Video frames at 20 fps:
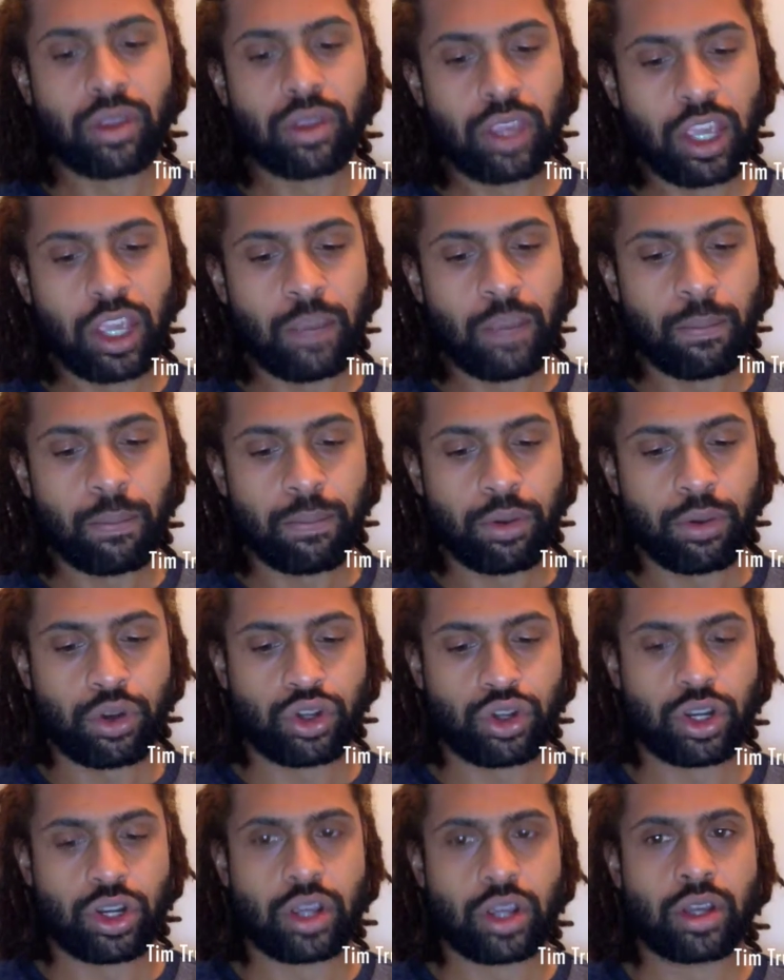Keep
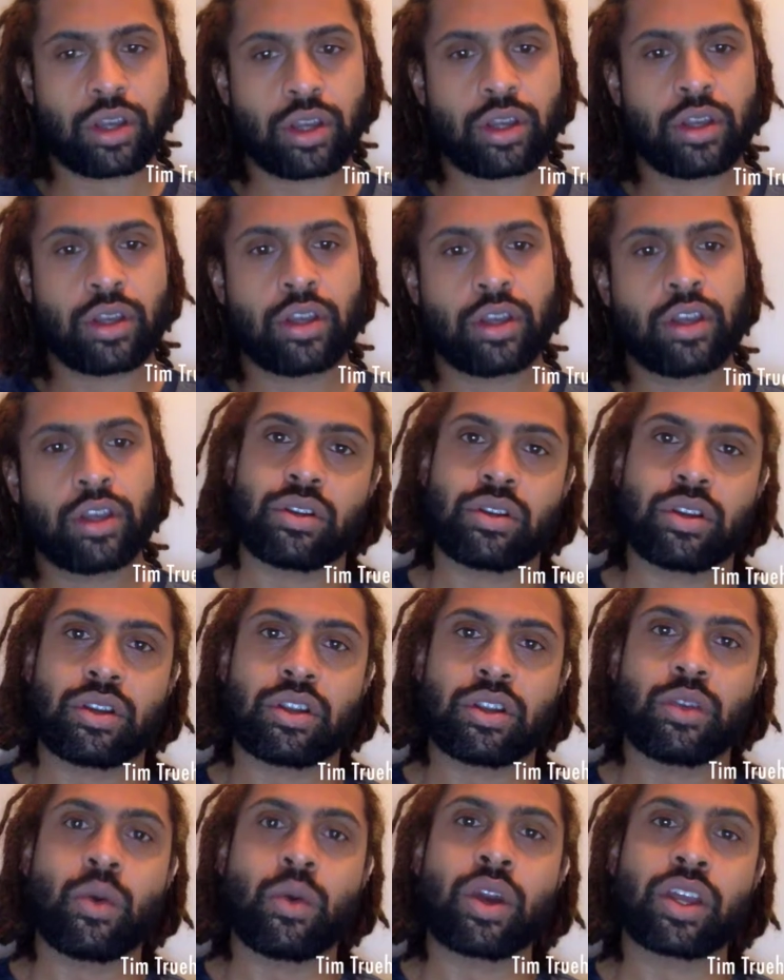pushing.
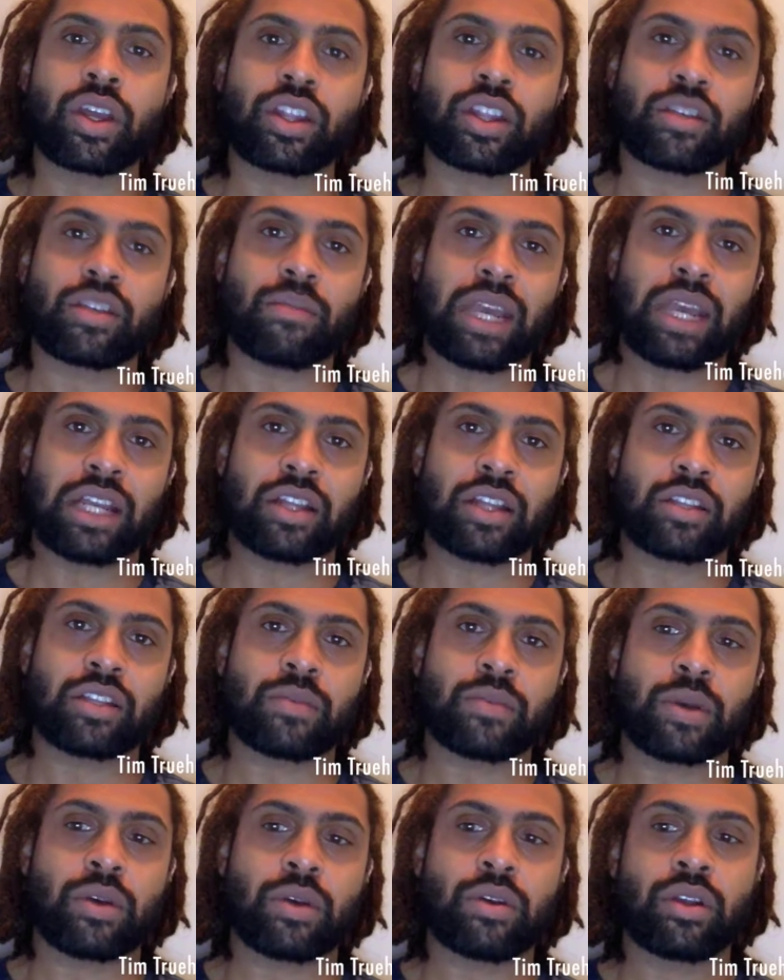You want to get to maintenance
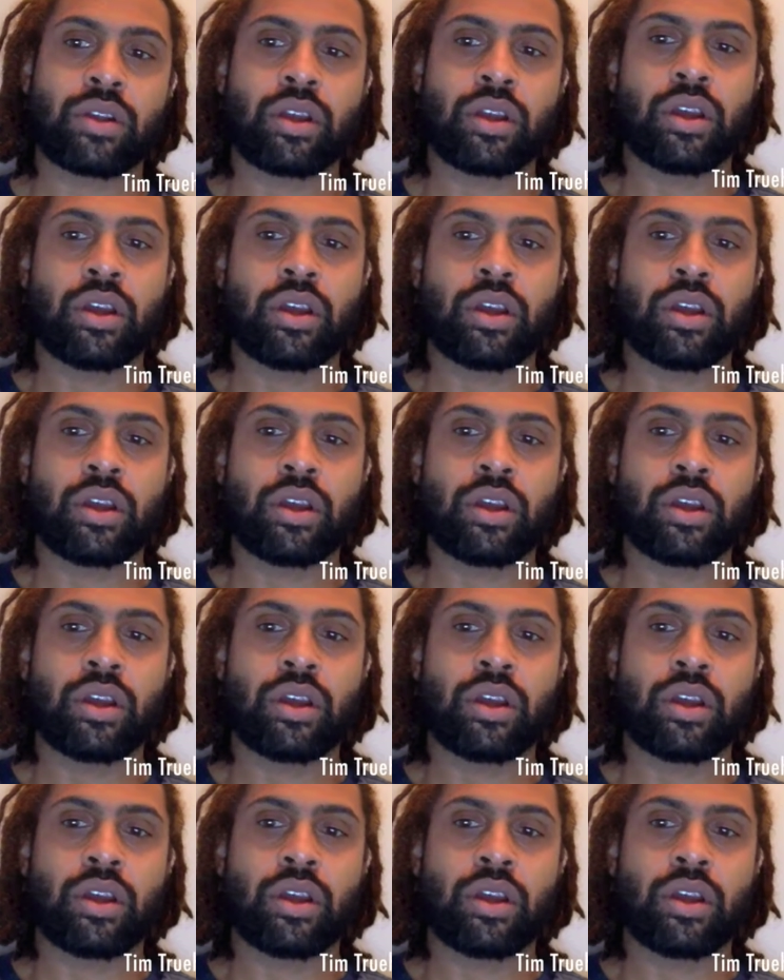mode.